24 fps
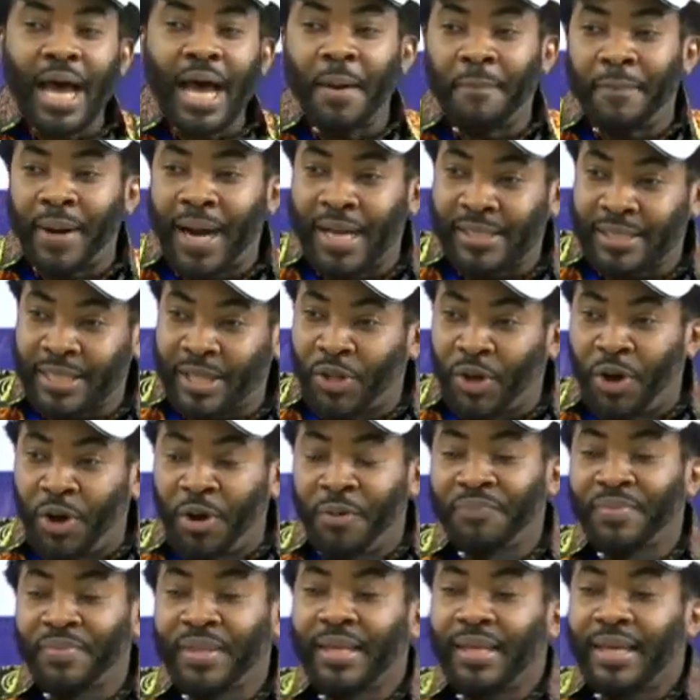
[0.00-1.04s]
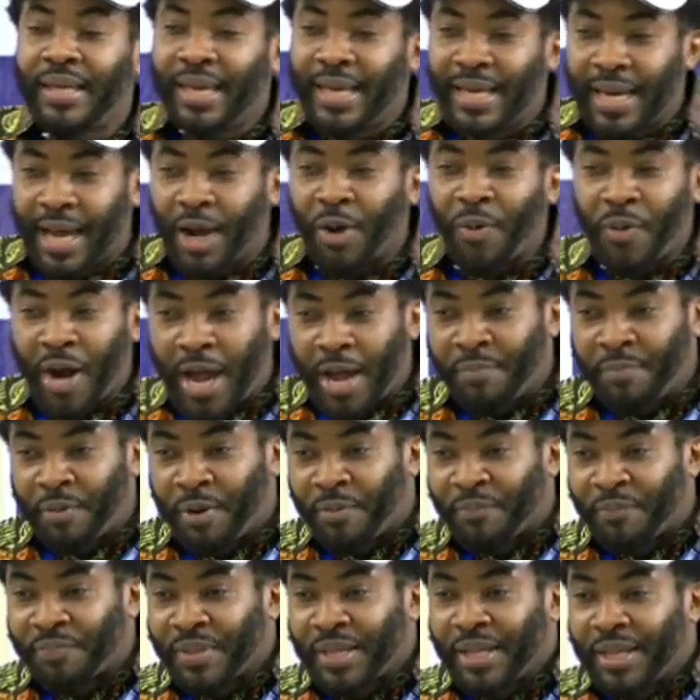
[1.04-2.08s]
ambassador in Akwa
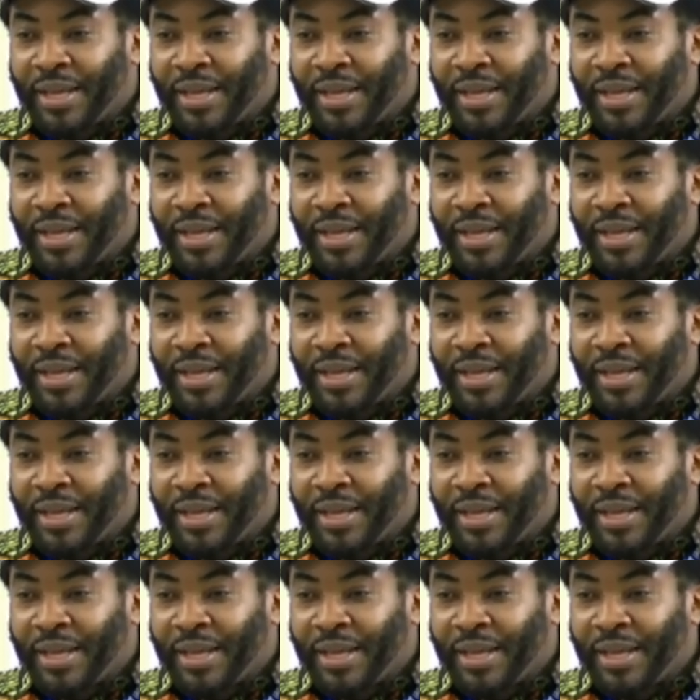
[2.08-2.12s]
Ibom.